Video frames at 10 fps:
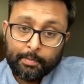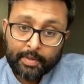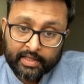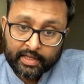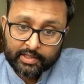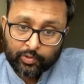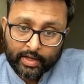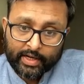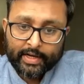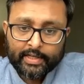But there is
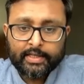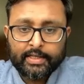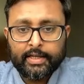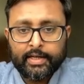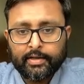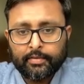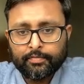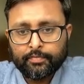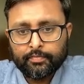one addition here.